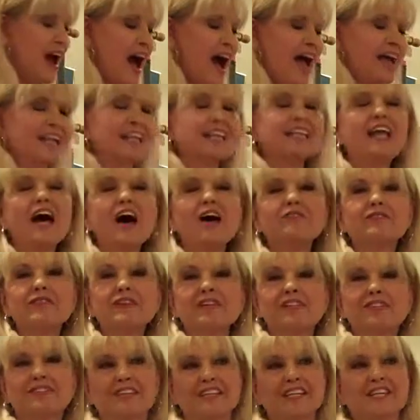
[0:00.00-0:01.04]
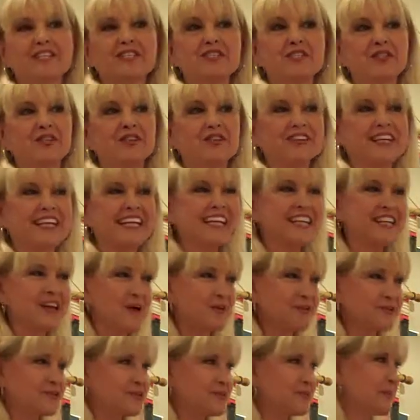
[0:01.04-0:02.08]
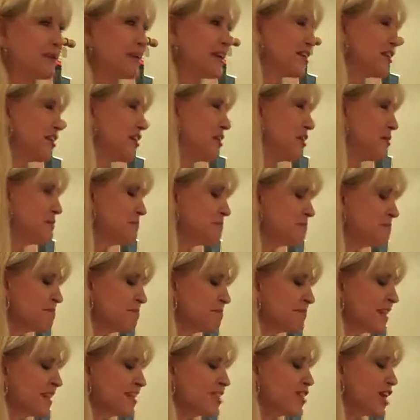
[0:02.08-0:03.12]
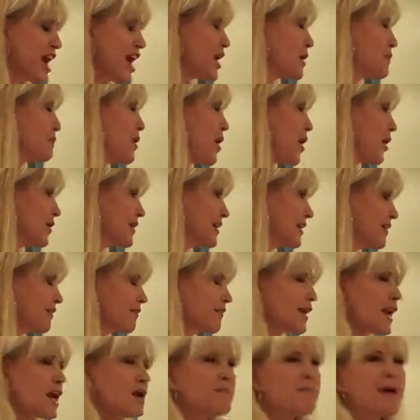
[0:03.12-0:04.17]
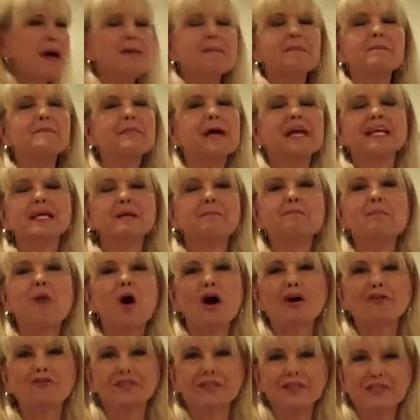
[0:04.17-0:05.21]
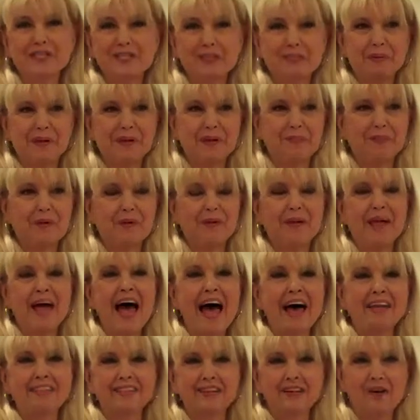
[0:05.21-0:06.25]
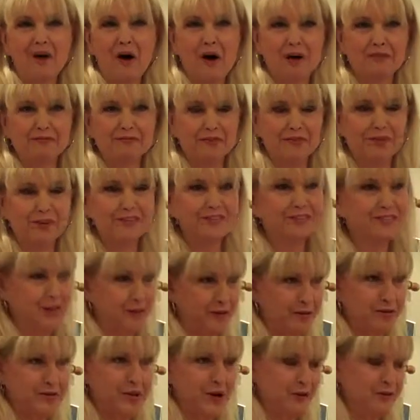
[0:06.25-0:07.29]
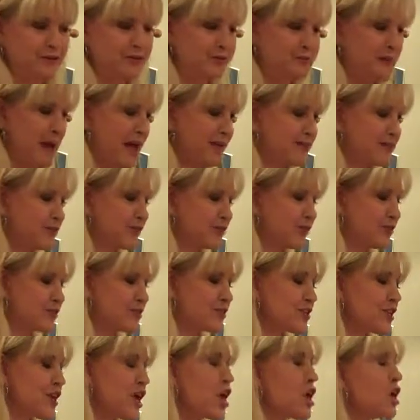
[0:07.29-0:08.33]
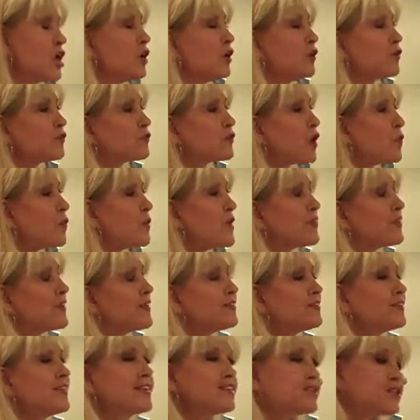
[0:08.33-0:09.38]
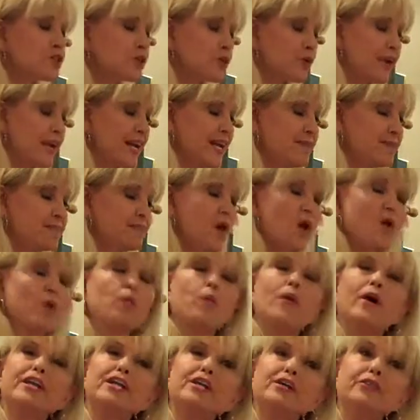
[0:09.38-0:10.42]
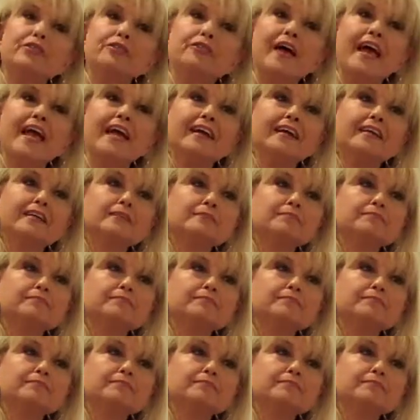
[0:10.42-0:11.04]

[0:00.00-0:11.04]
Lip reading: I love listening to your keynote speaker, Jenna Barnhill, and I met many marvelous people at the conference that are Toastmasters. So with this history, what do you think?